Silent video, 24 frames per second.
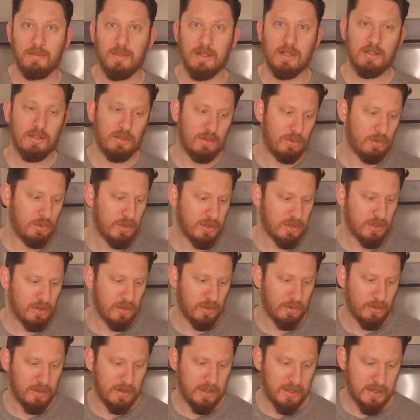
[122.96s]
bit too
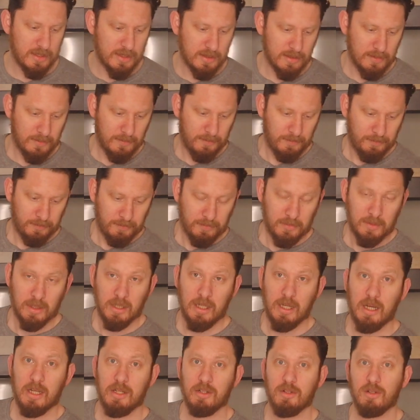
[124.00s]
strong with this.
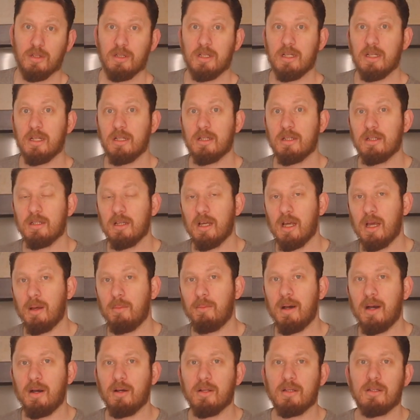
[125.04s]
And you'll need
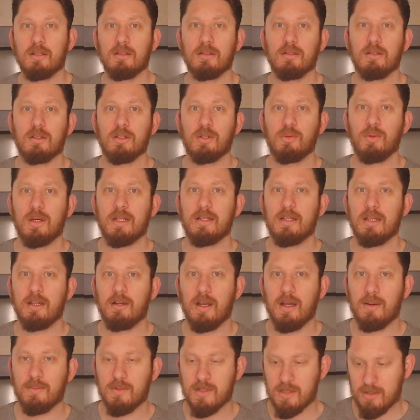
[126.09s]
about 20
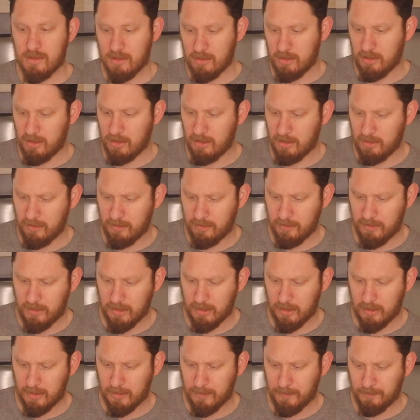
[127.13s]
grams
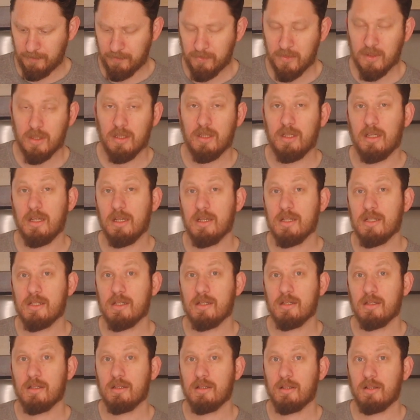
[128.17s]
of
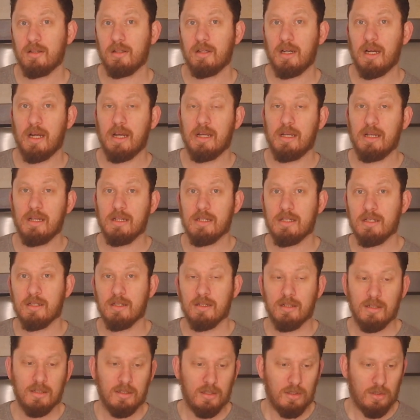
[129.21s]
yeast, dry yeast,
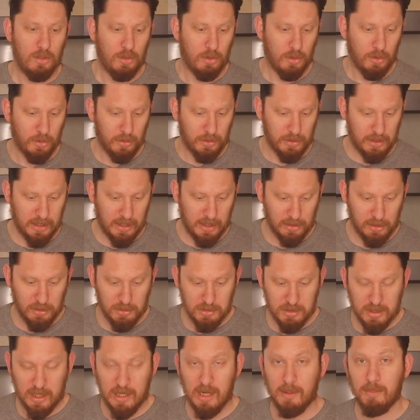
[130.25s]
or you can
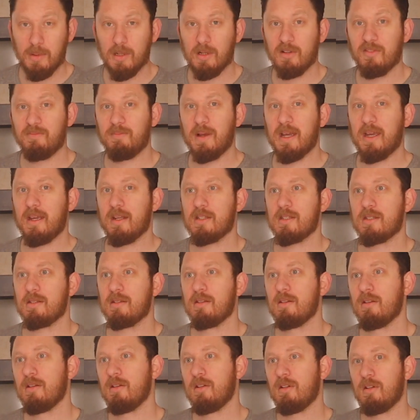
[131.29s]
use a couple of
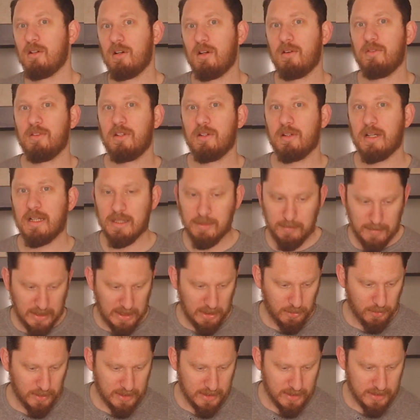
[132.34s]
packets of the
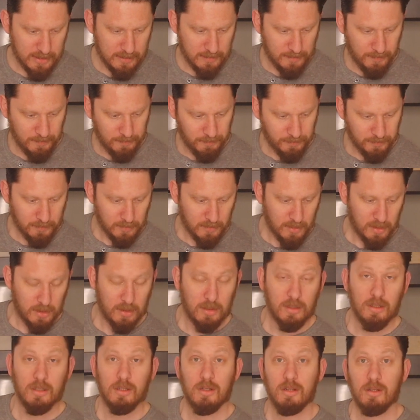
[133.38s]
ready-made ones.
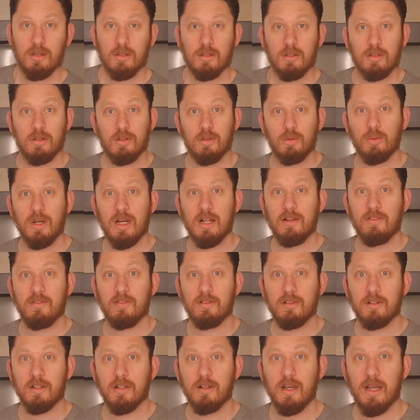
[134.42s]

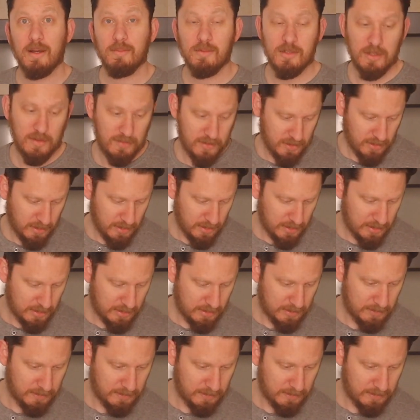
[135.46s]
12 grams of salt,